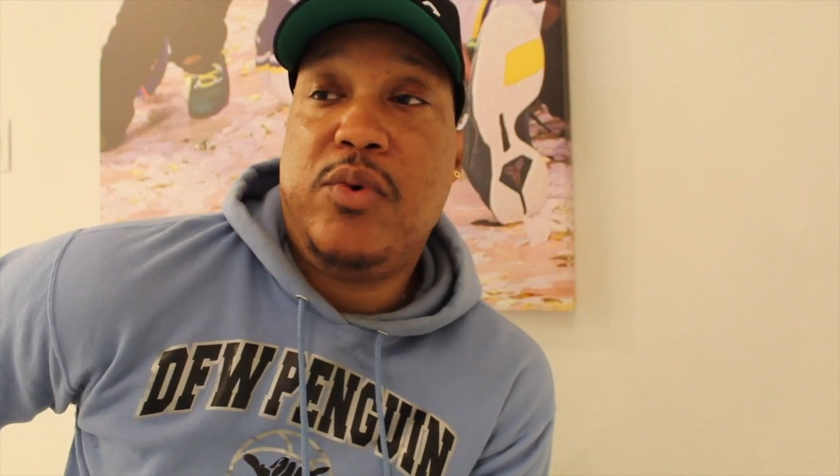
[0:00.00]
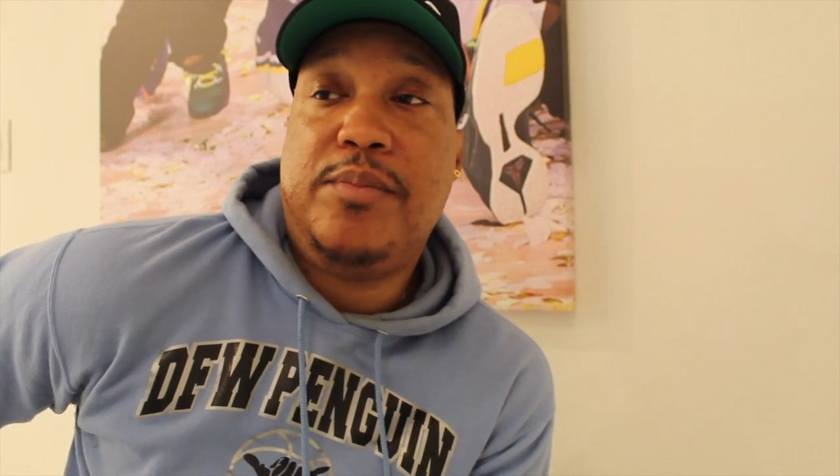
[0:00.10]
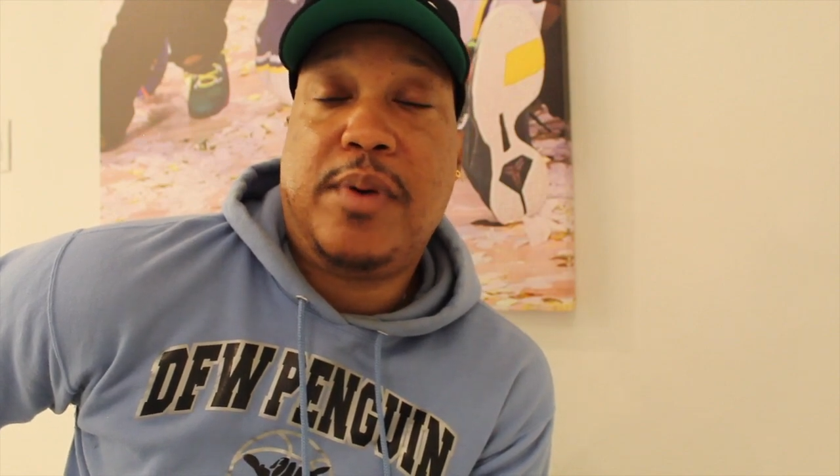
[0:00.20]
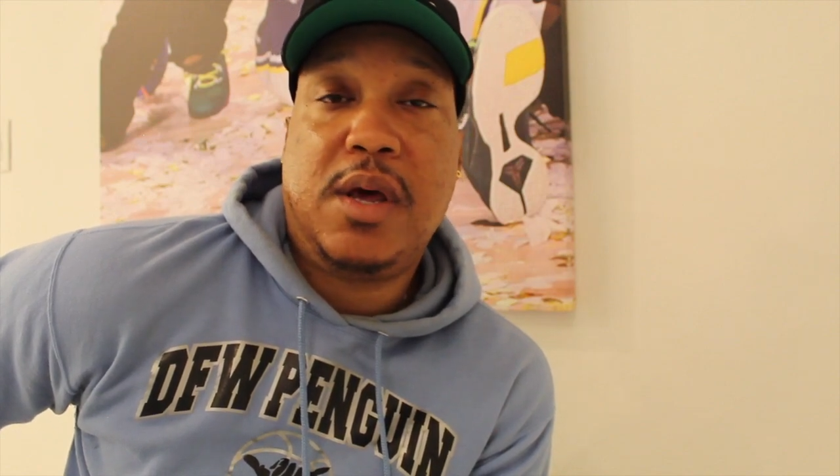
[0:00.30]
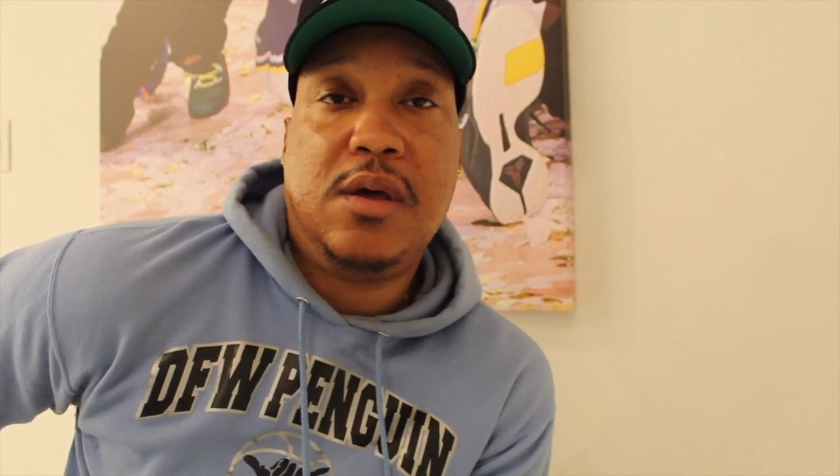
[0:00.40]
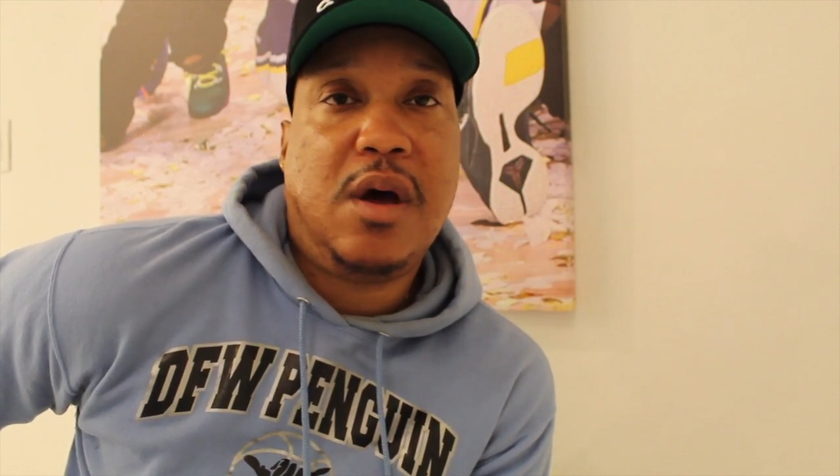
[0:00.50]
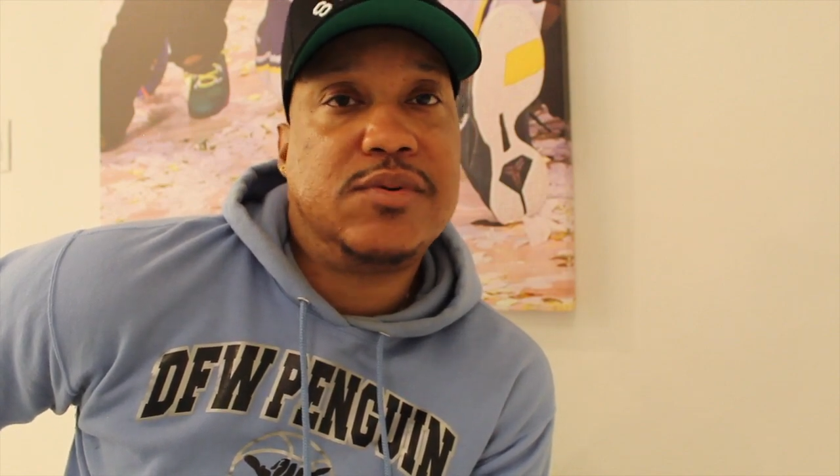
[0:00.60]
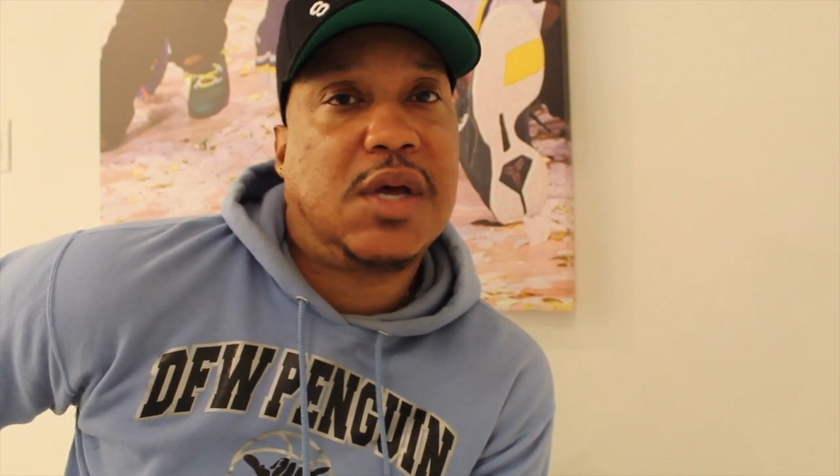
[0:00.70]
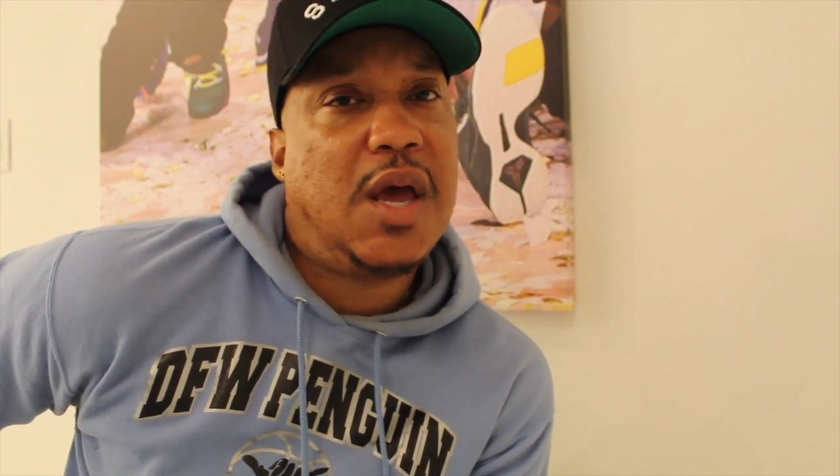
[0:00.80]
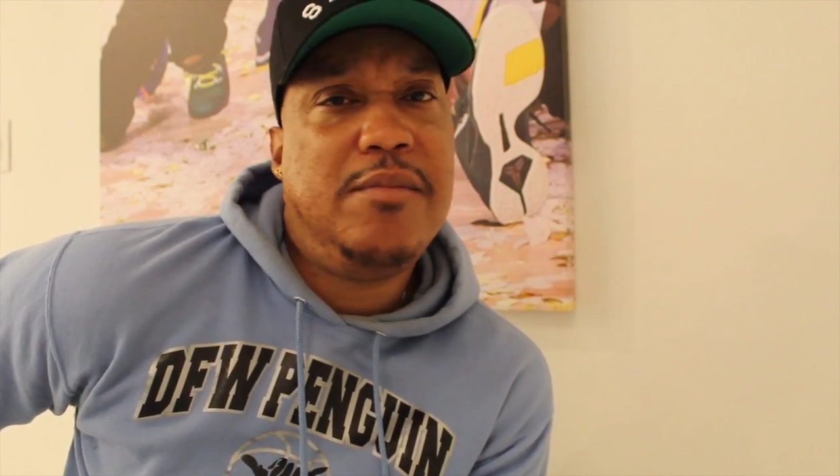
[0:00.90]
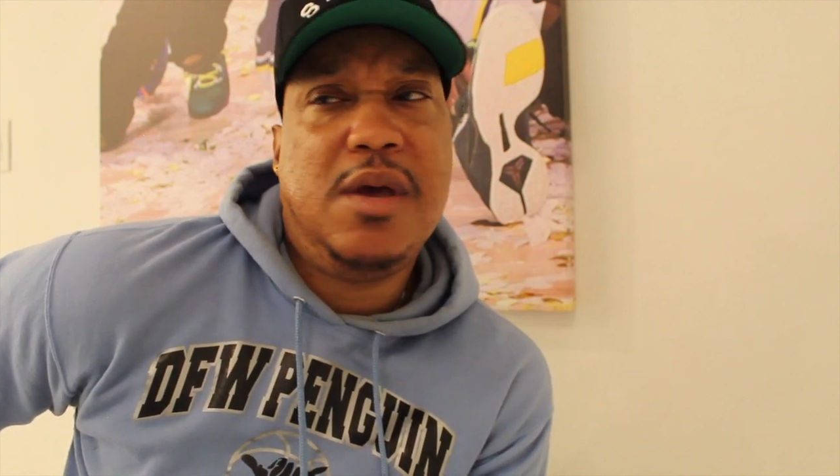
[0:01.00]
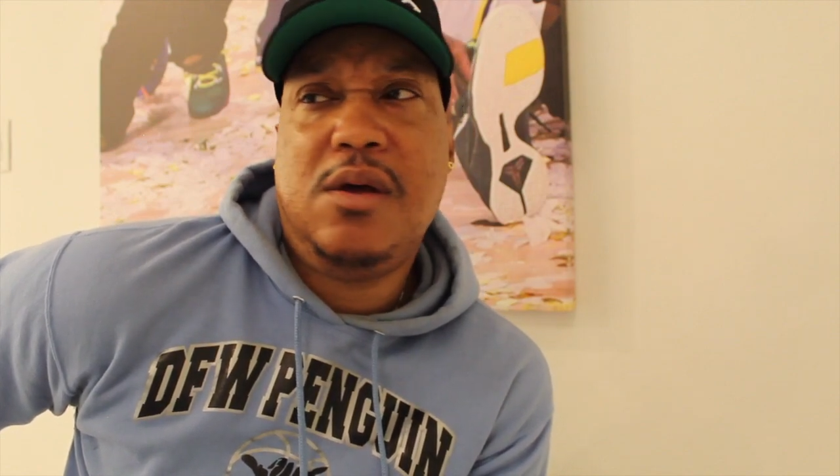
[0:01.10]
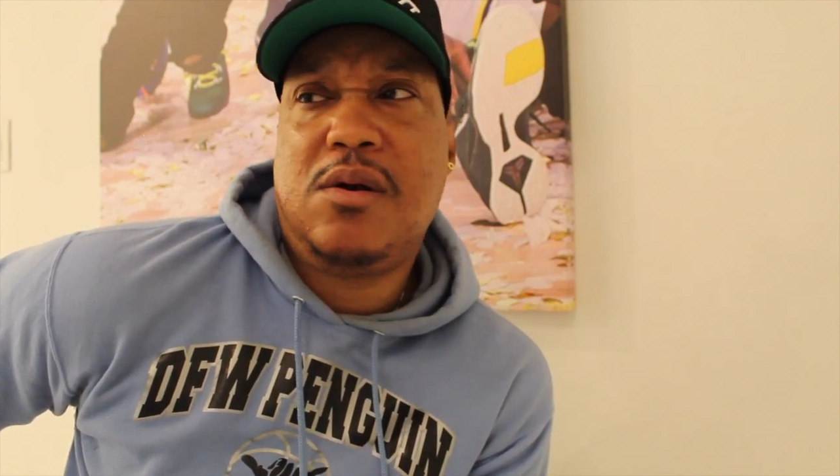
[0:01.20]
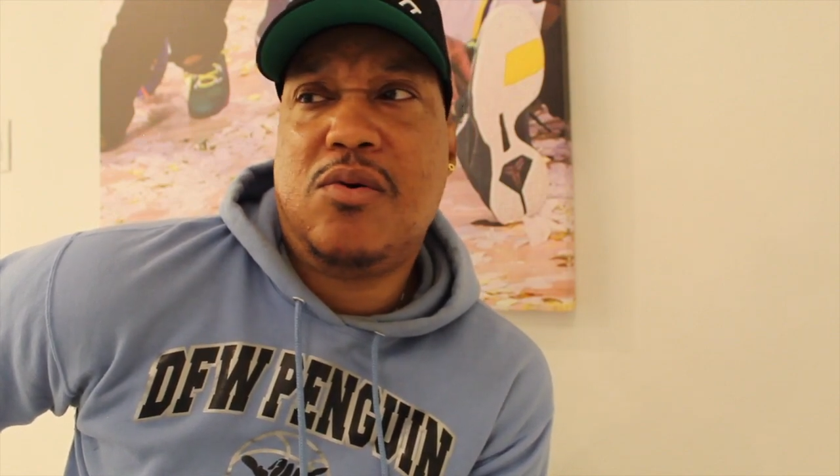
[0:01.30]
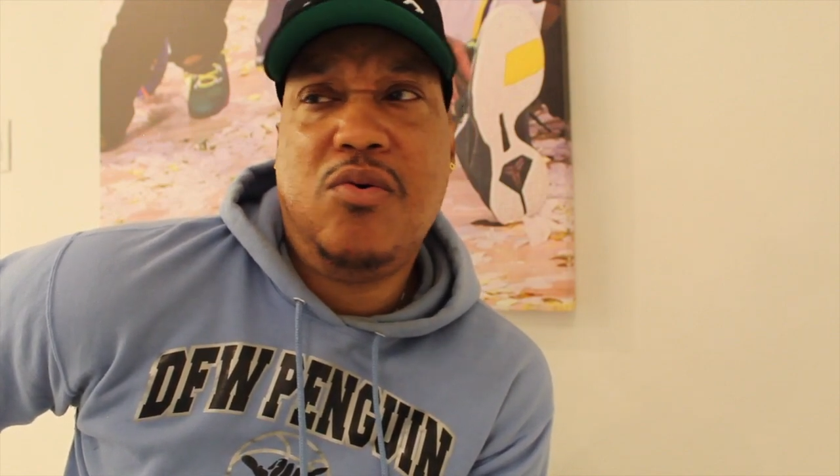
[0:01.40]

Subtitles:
We play you. I was like, hey man,